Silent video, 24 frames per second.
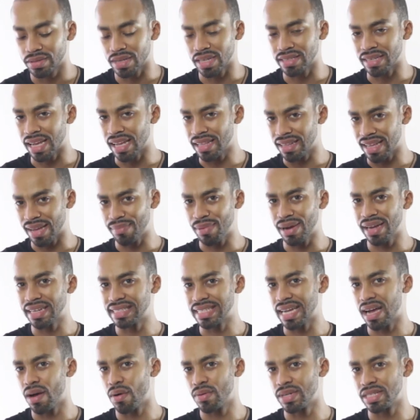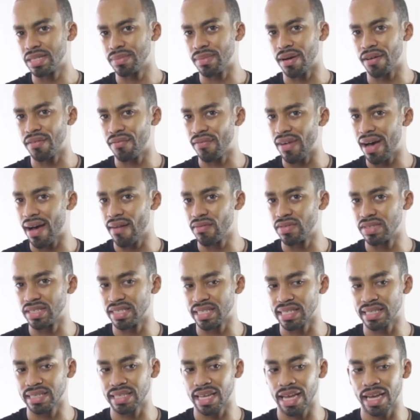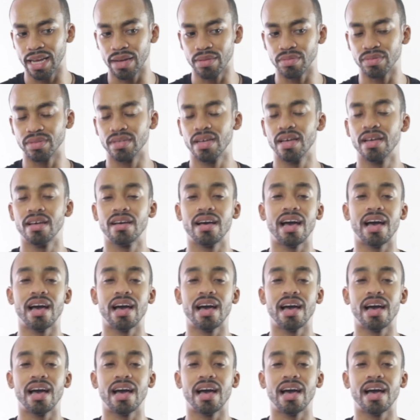I probably showered this about 5 or 6 times.